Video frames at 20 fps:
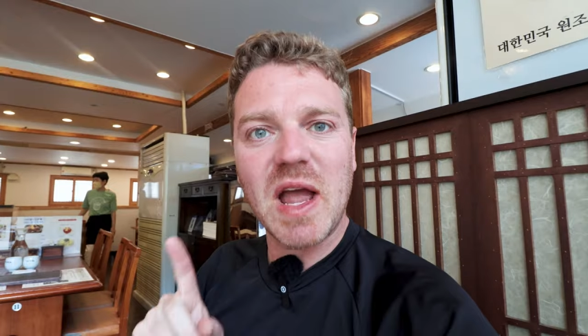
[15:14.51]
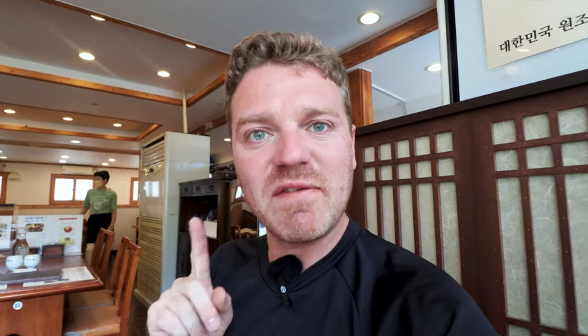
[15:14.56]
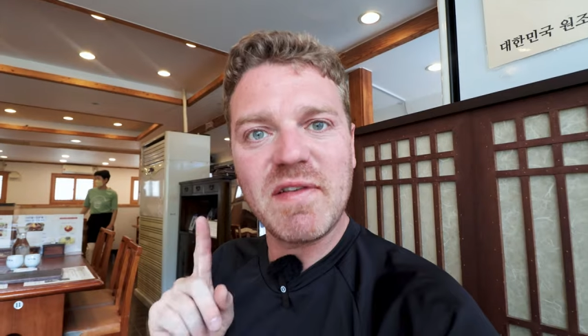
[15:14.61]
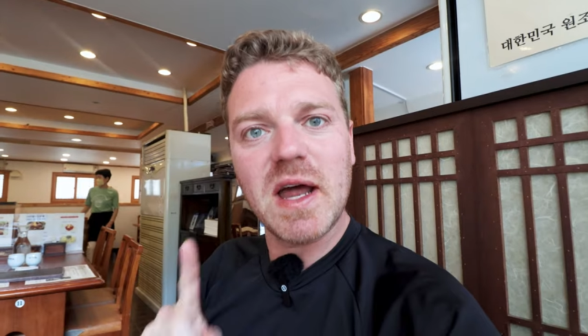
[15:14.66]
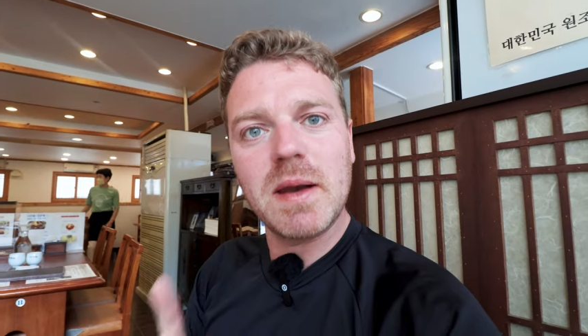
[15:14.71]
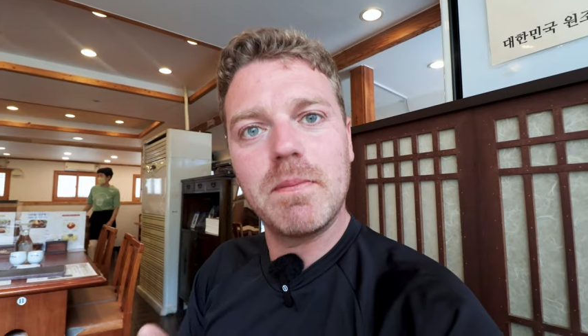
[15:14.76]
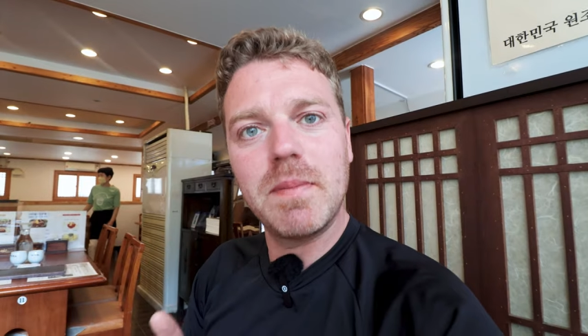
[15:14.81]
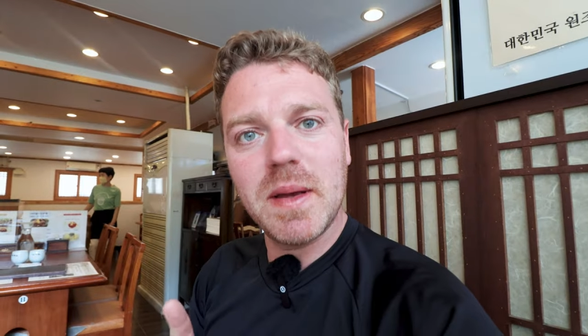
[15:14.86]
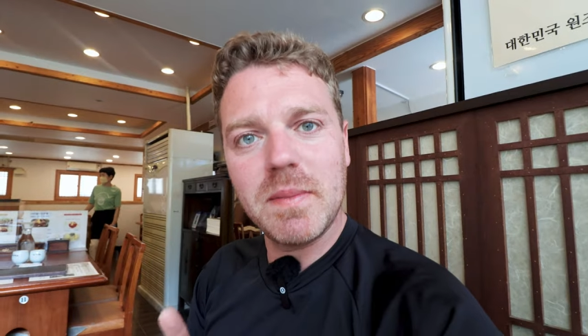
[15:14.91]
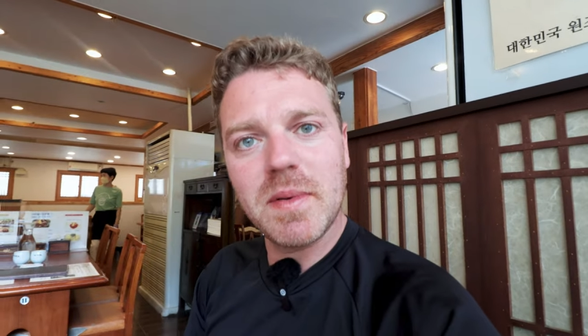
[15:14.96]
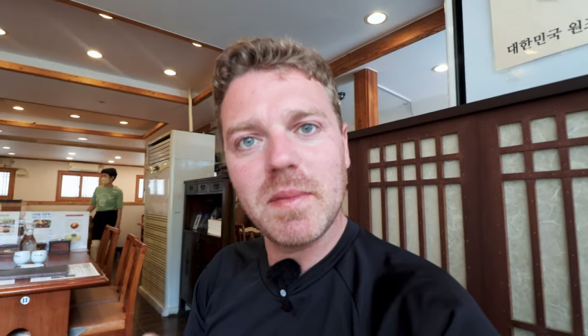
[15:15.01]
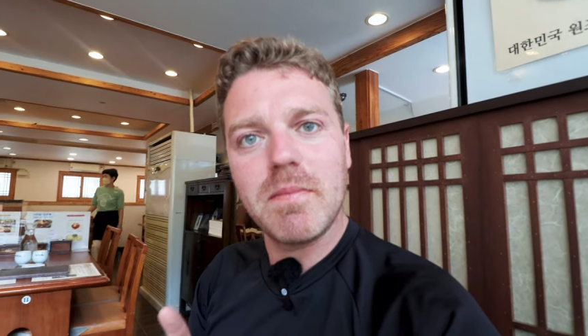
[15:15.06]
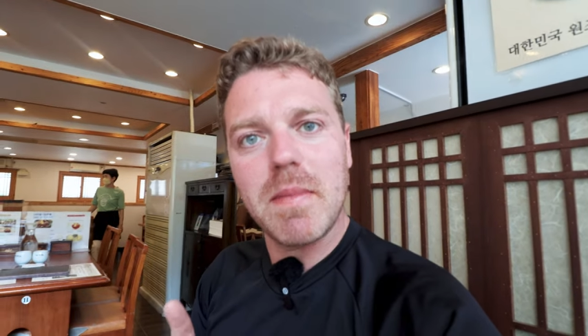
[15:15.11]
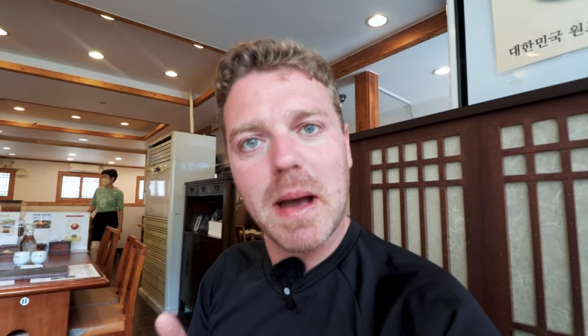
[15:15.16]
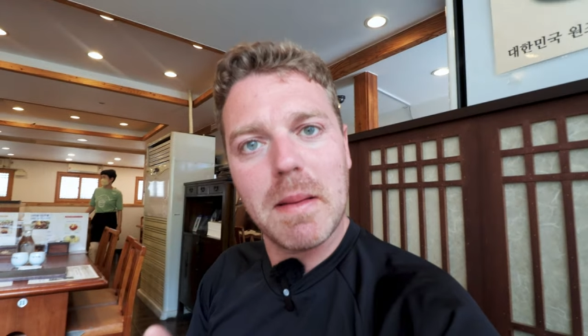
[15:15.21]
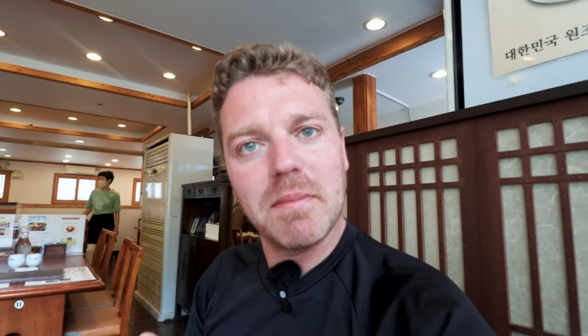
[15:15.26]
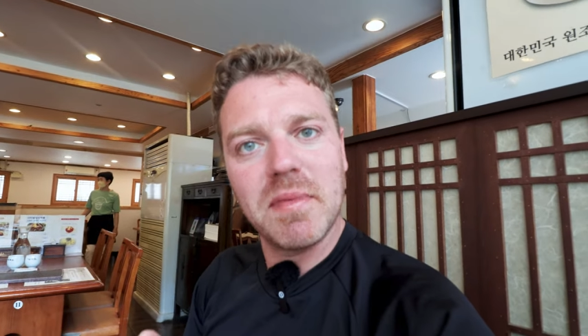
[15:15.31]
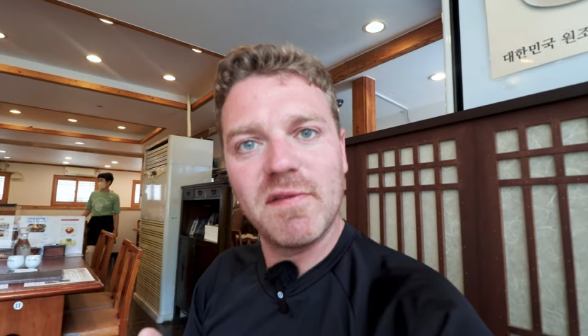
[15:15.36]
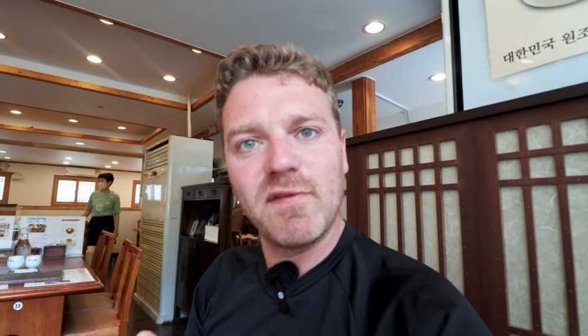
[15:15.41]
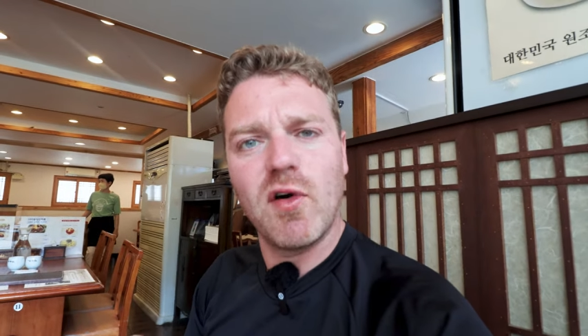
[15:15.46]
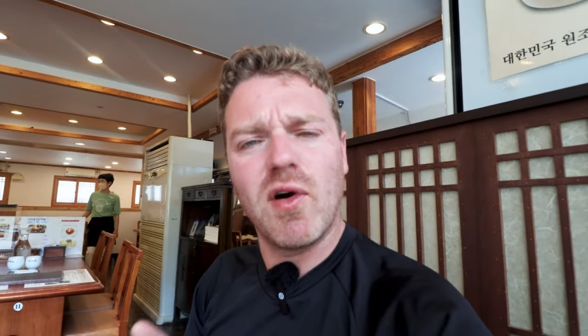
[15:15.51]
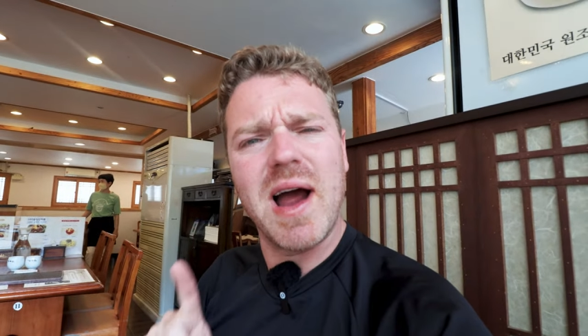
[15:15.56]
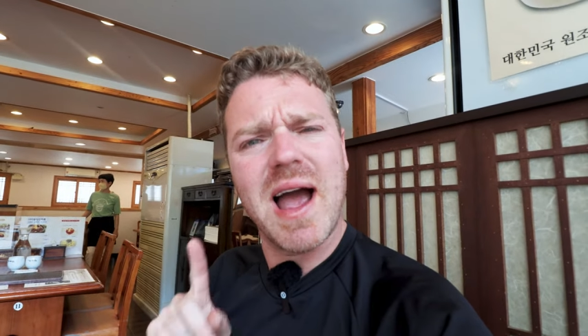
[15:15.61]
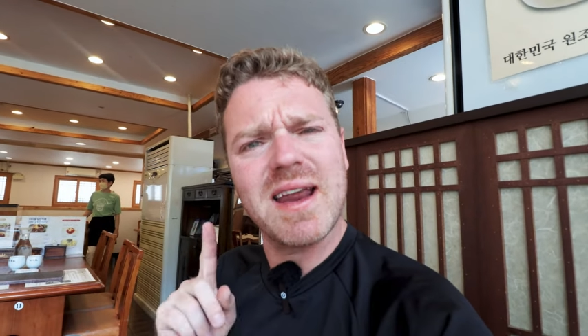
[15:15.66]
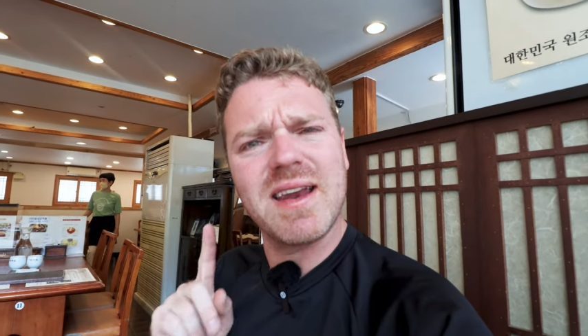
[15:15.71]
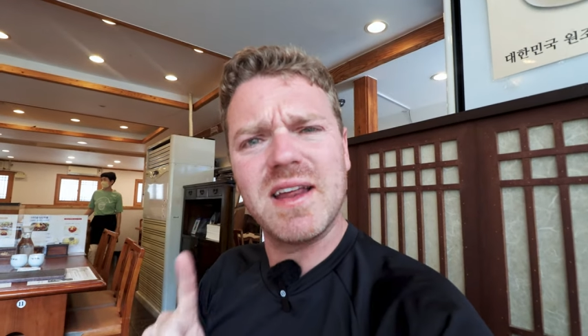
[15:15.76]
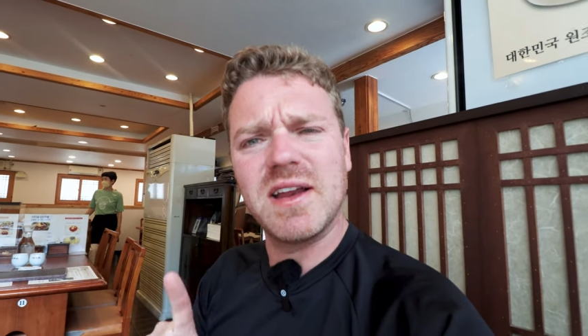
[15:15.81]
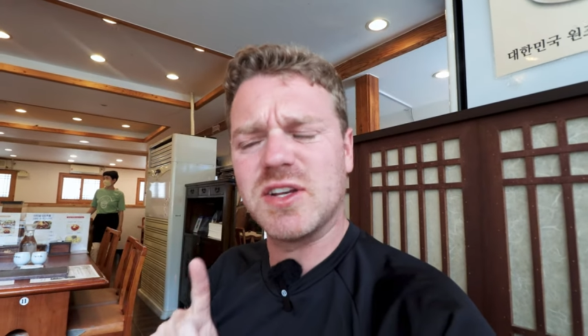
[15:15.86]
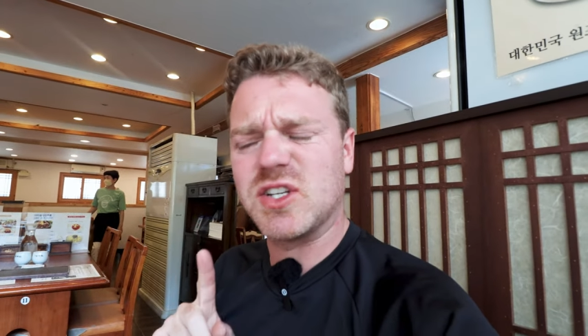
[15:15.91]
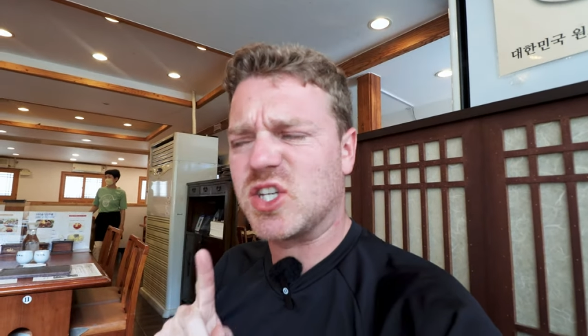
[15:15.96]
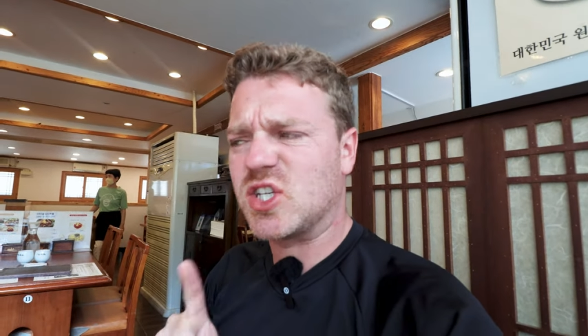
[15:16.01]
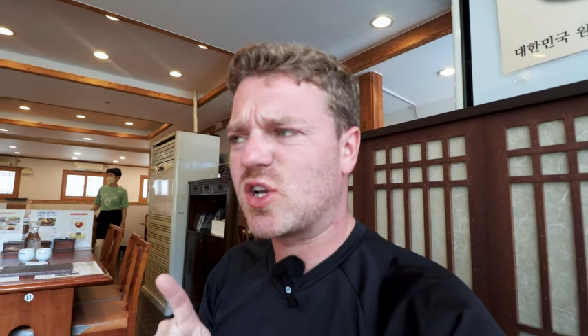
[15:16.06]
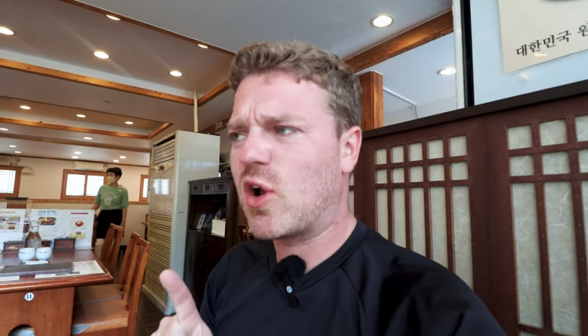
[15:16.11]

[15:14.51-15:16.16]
I've had bibimbap before. I had it in